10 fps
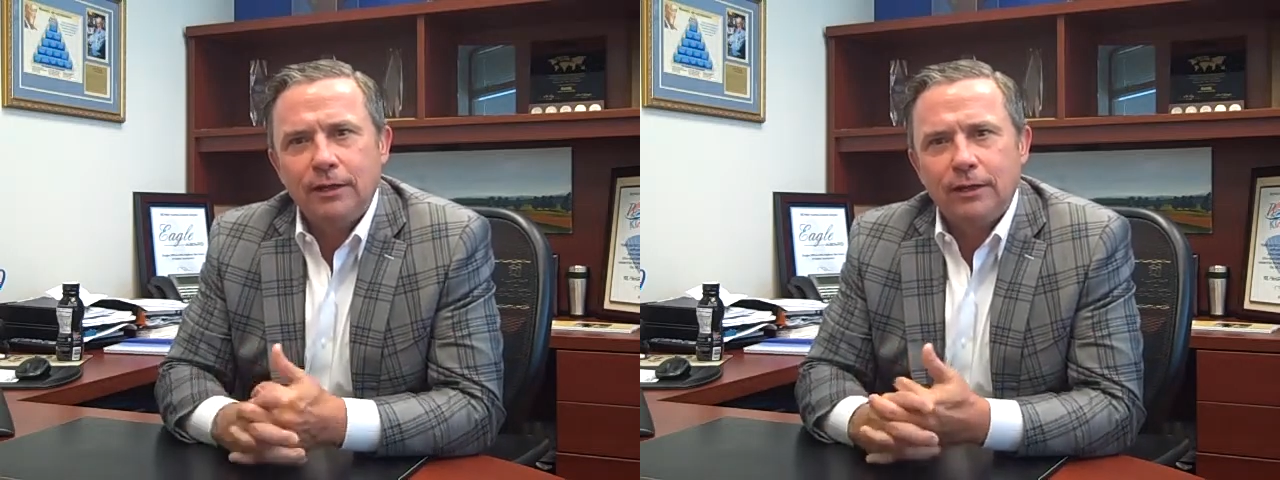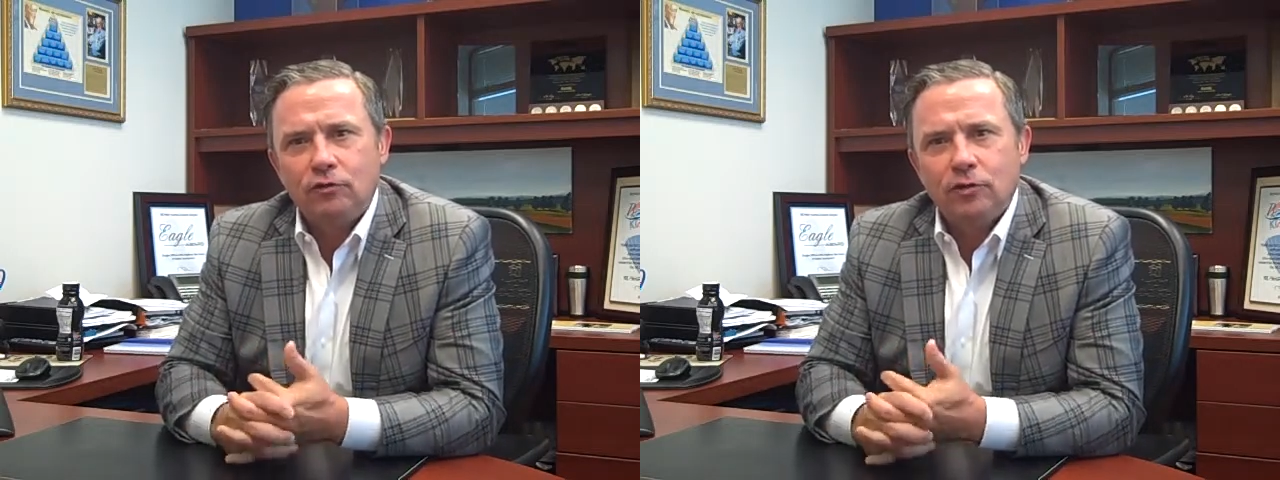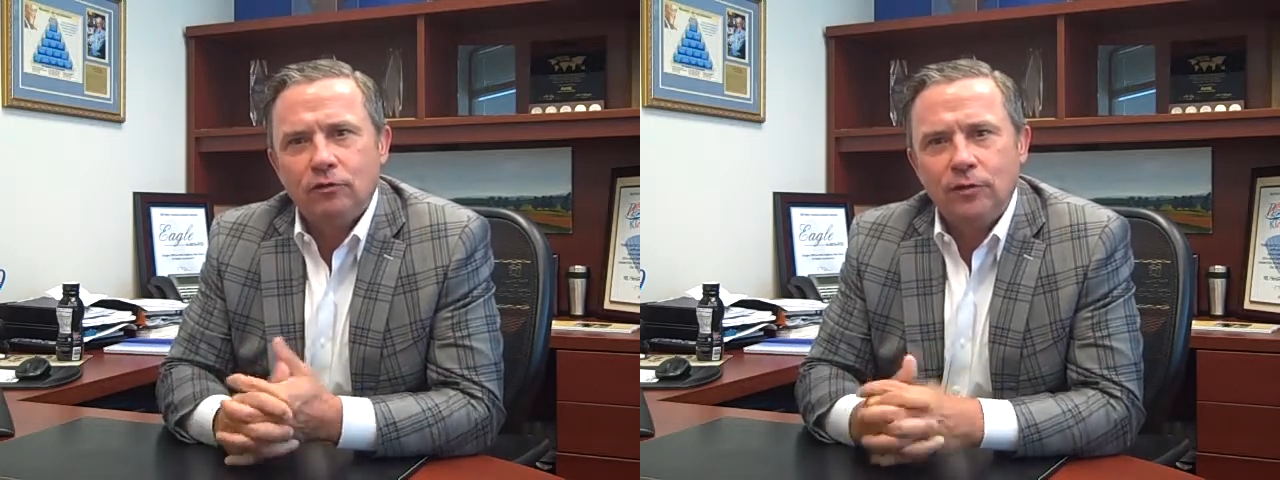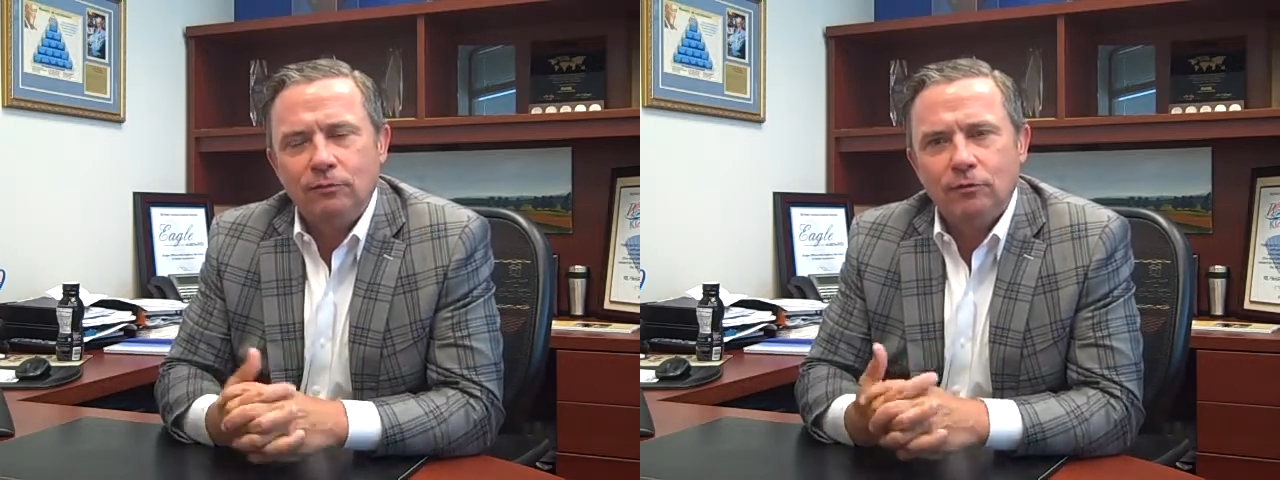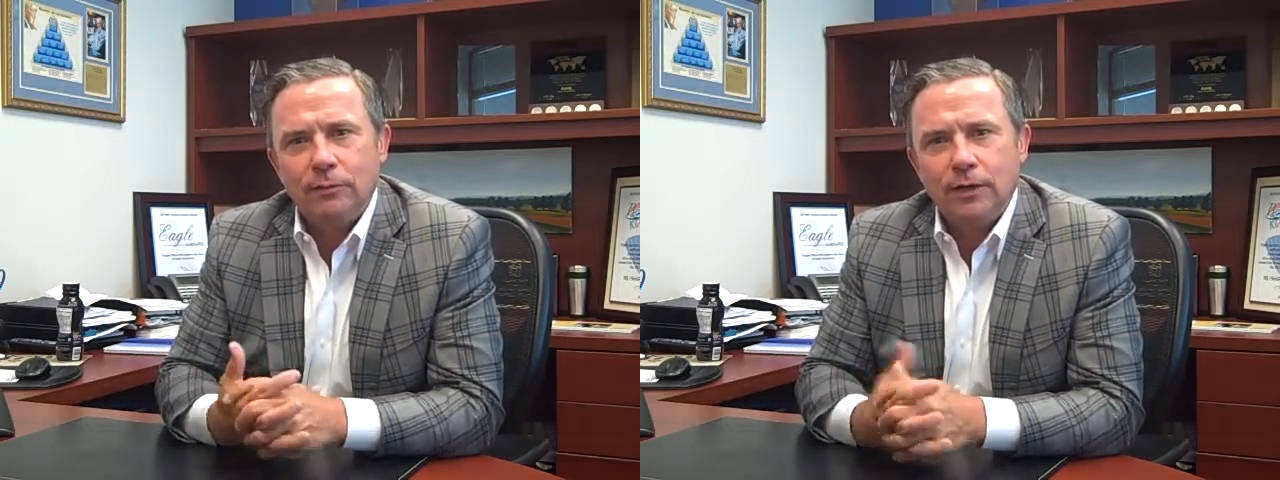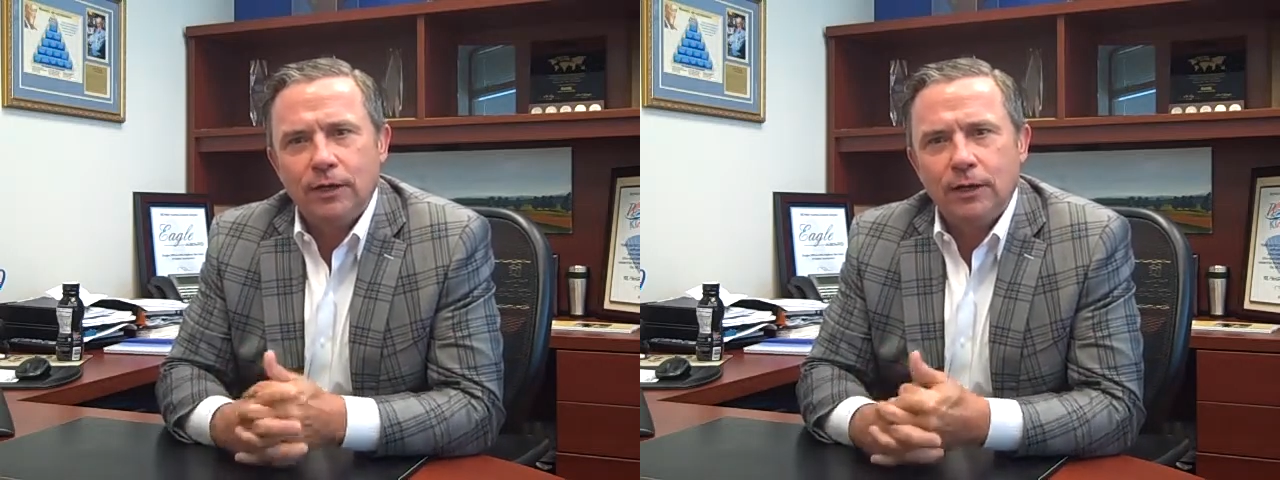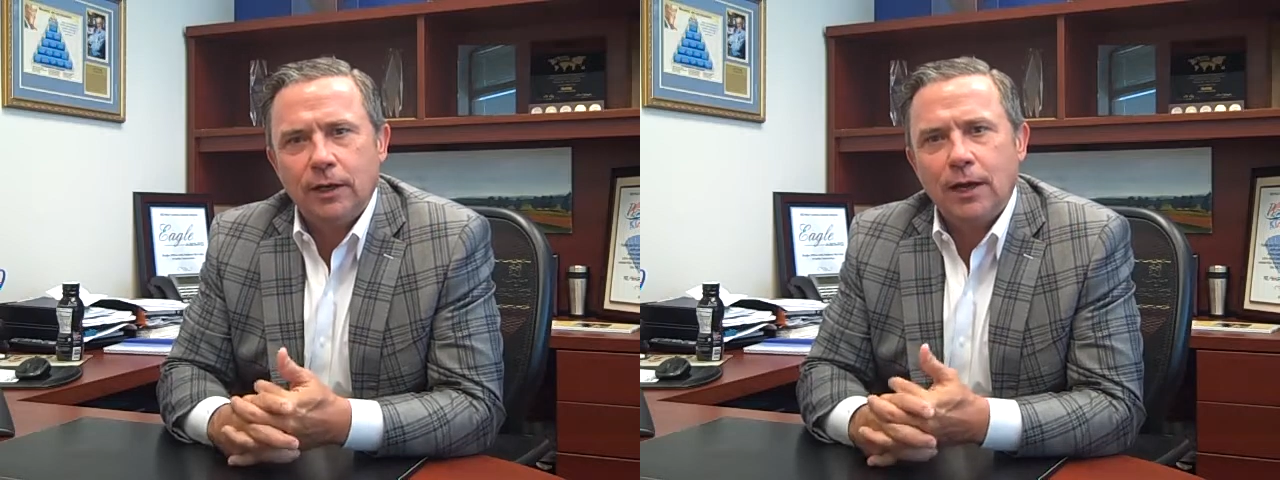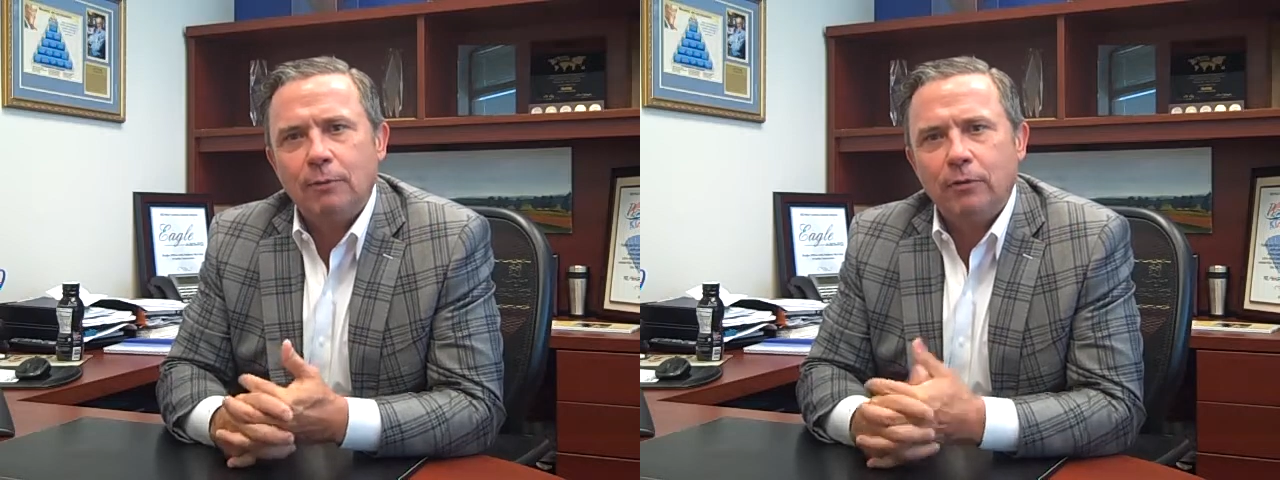It just seems to be an
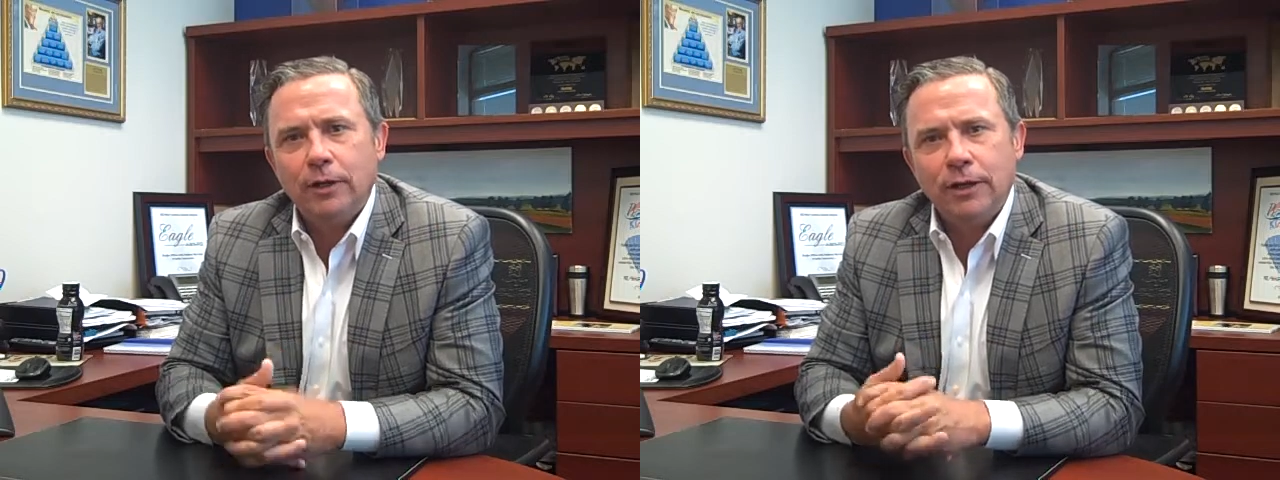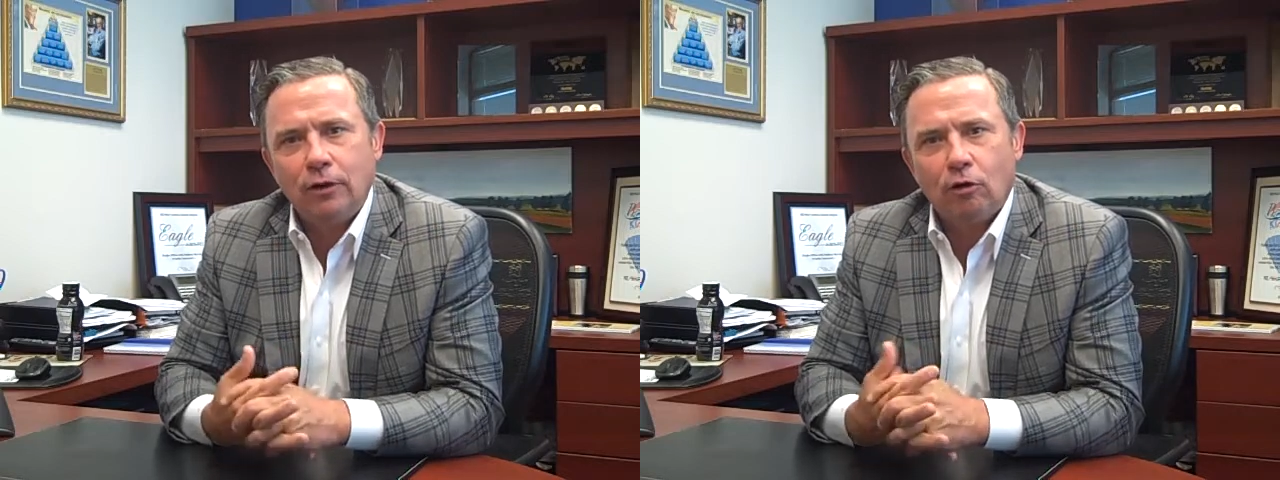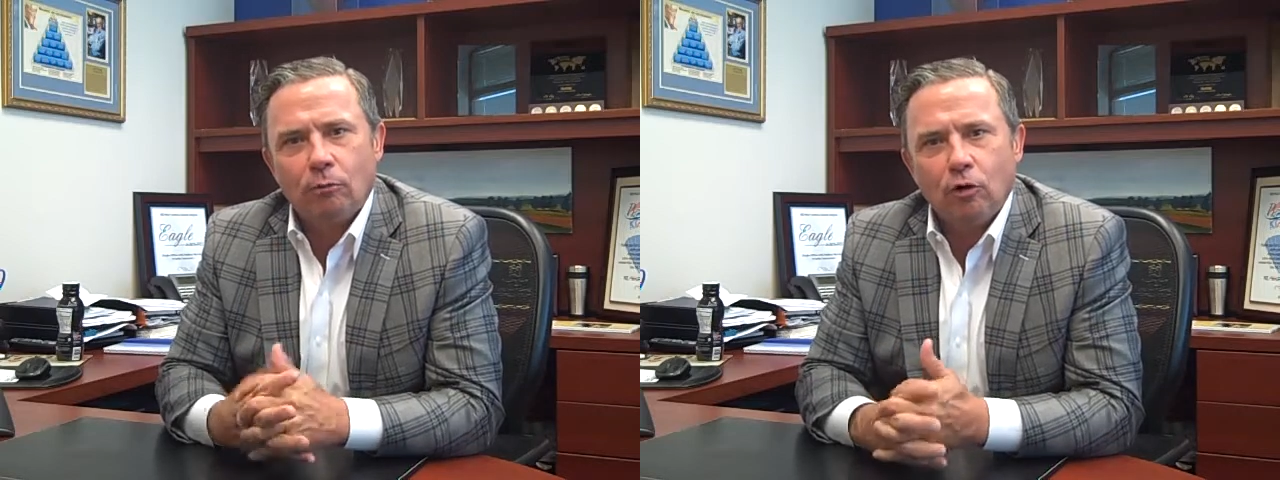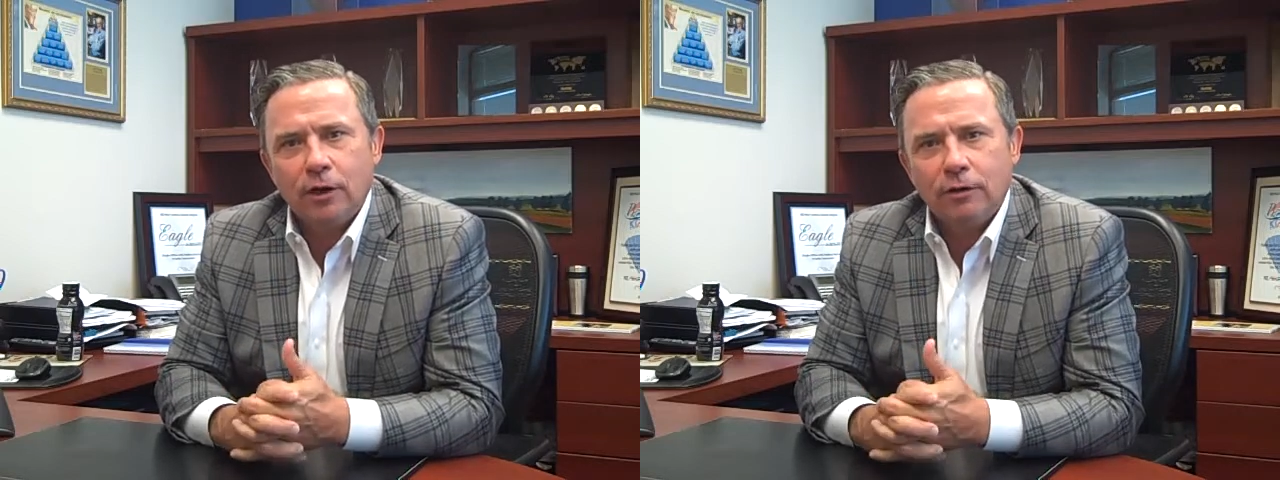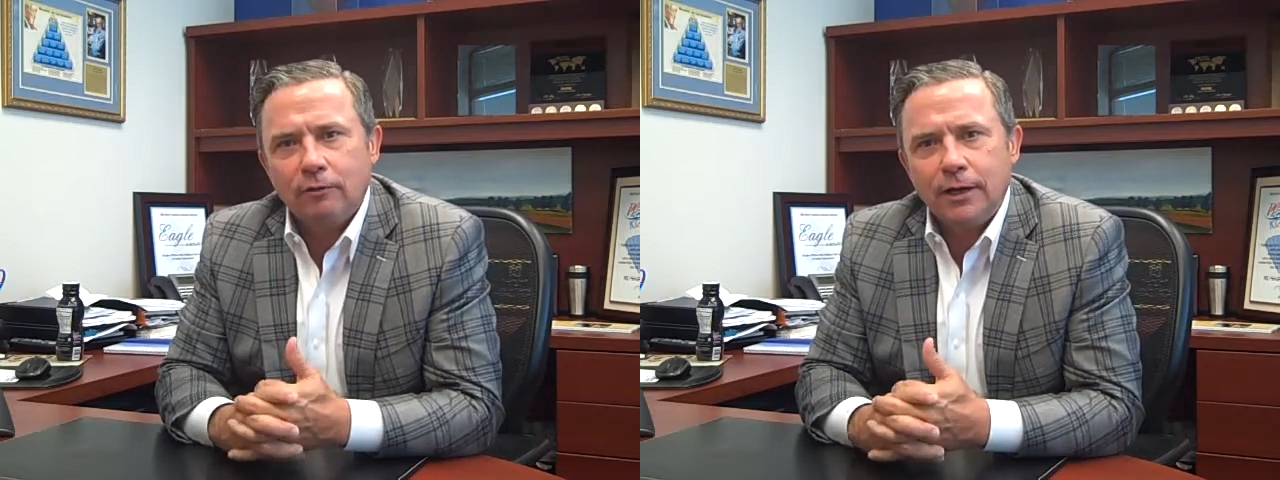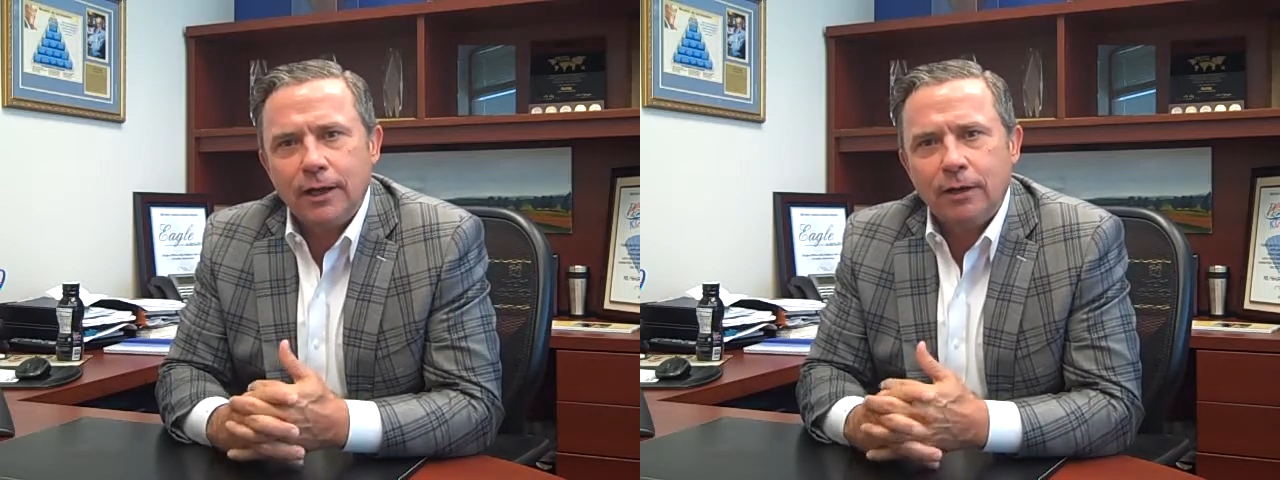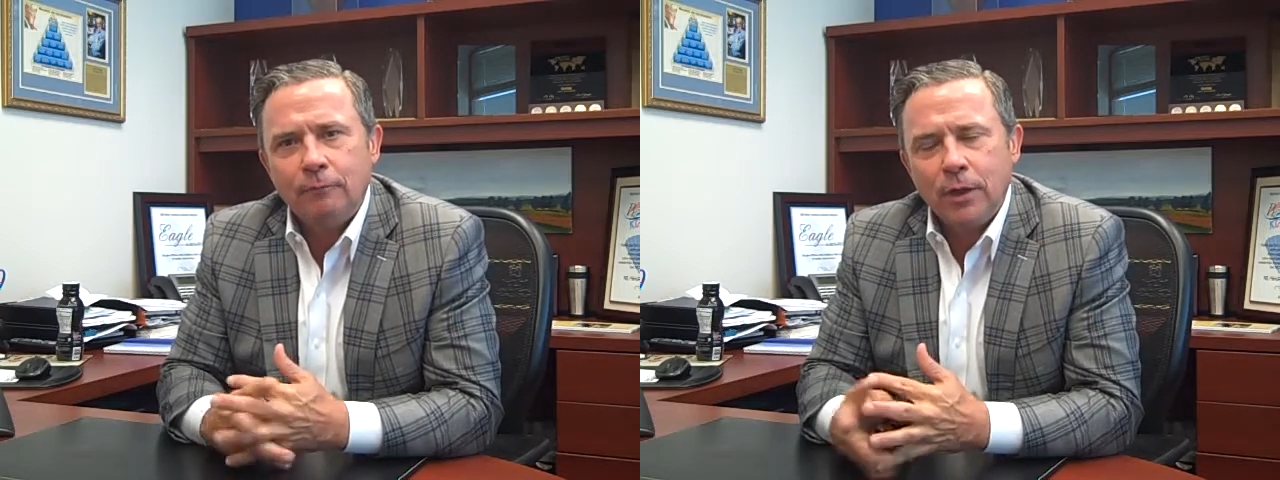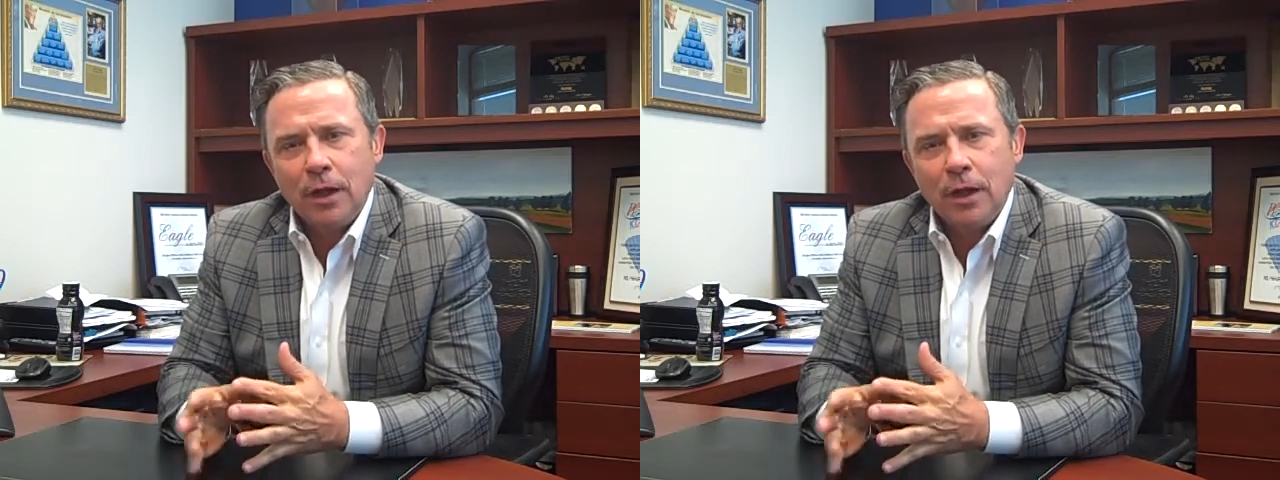anomaly in our market right now.